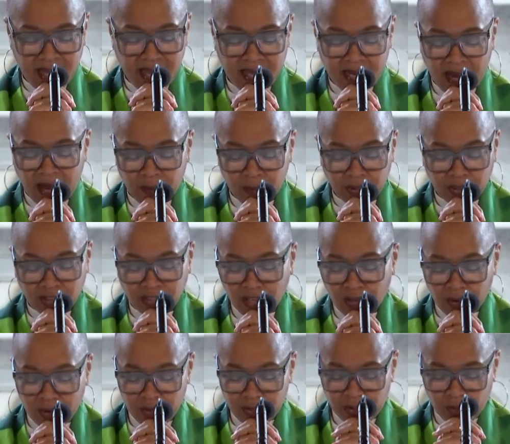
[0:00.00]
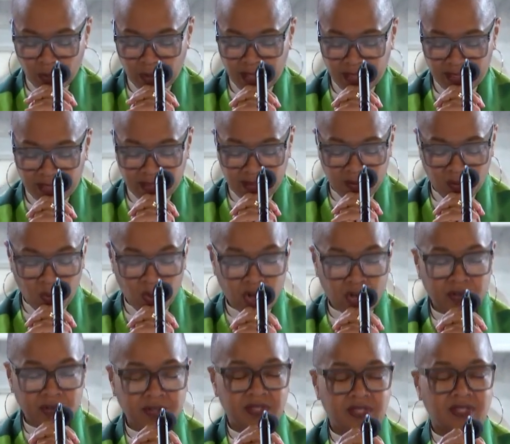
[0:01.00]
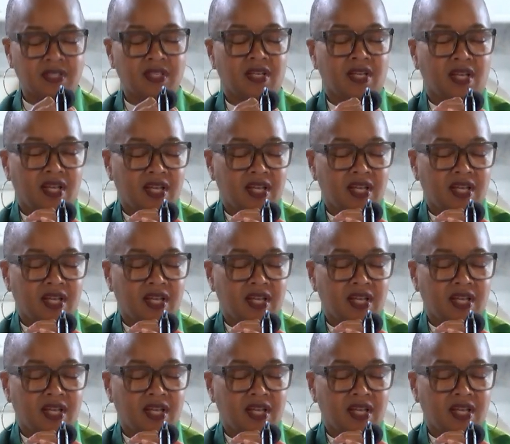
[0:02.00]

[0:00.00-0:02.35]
And I will close with words